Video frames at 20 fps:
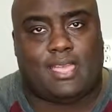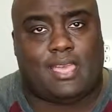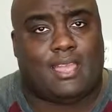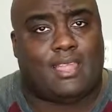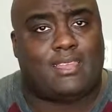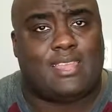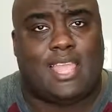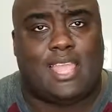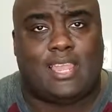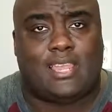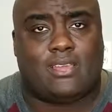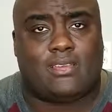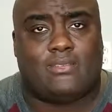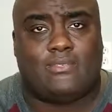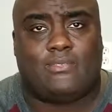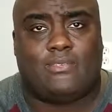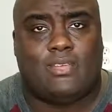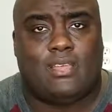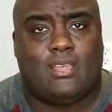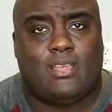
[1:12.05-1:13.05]
a
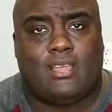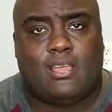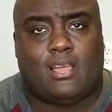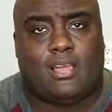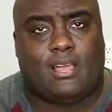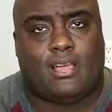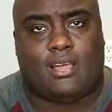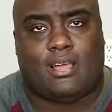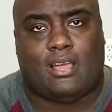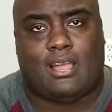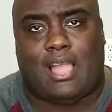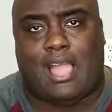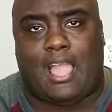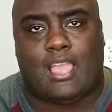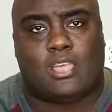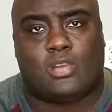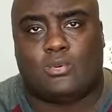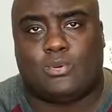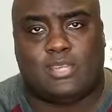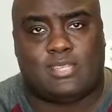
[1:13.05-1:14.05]
native
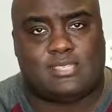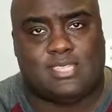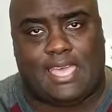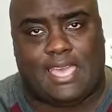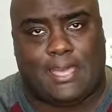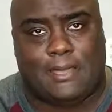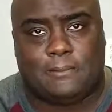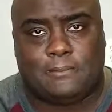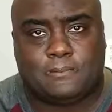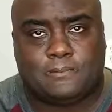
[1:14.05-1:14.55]
iOS app,